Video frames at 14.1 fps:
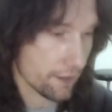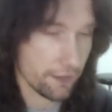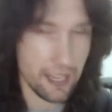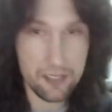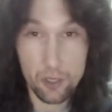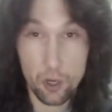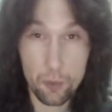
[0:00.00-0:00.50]

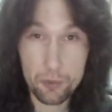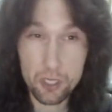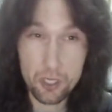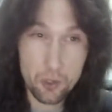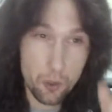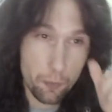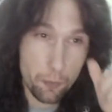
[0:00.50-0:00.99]
that's
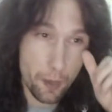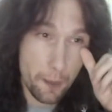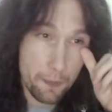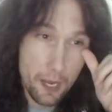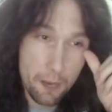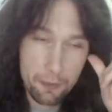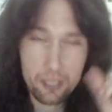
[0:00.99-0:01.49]
optional,
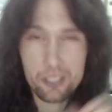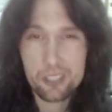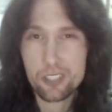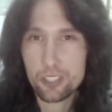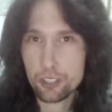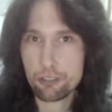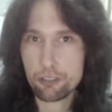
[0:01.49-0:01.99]
but because
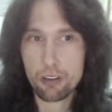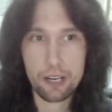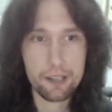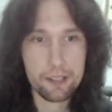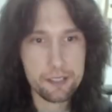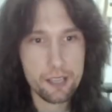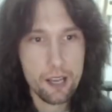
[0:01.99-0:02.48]
the
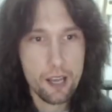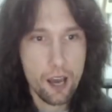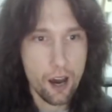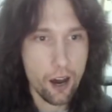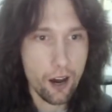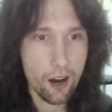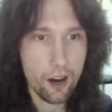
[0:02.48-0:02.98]
strings
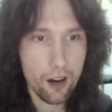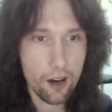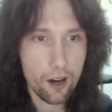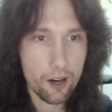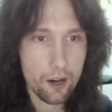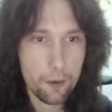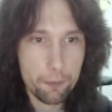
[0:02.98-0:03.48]

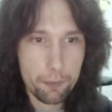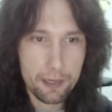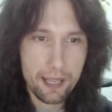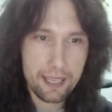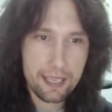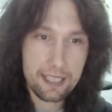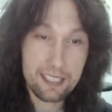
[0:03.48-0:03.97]
are
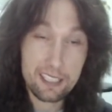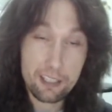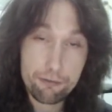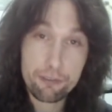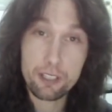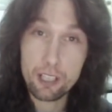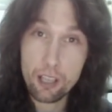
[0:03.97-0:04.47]
playing
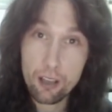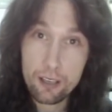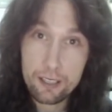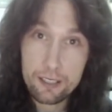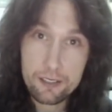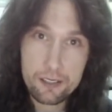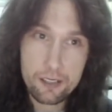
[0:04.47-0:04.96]
different
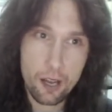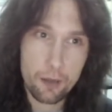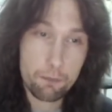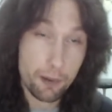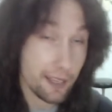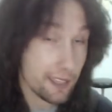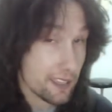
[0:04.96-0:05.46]
lines, I'm
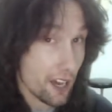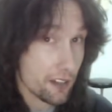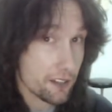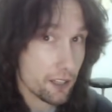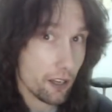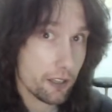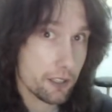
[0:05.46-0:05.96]
playing the
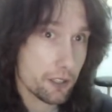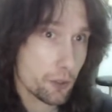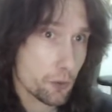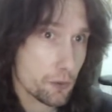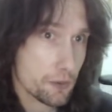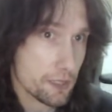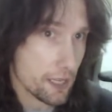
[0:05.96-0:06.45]
underlying
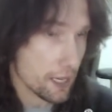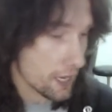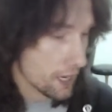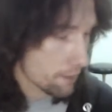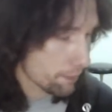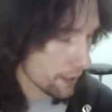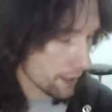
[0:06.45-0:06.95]
chords here,
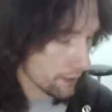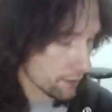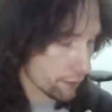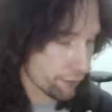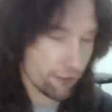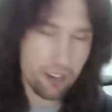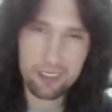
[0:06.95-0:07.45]
but you'll
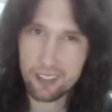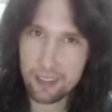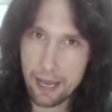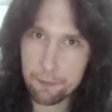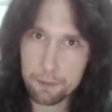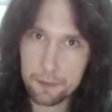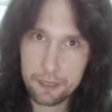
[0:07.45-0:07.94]
find that
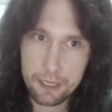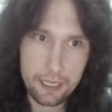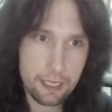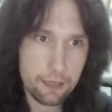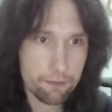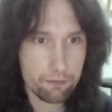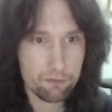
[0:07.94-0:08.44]
that
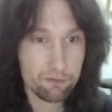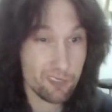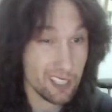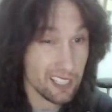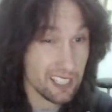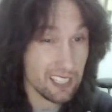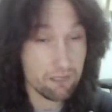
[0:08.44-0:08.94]
D
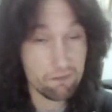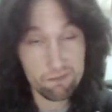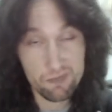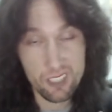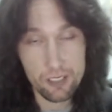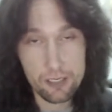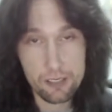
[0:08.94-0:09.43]
really
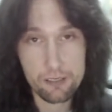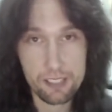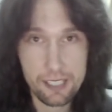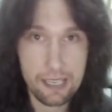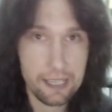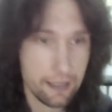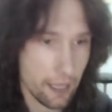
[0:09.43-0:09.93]
does
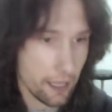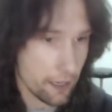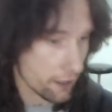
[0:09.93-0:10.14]
sit in there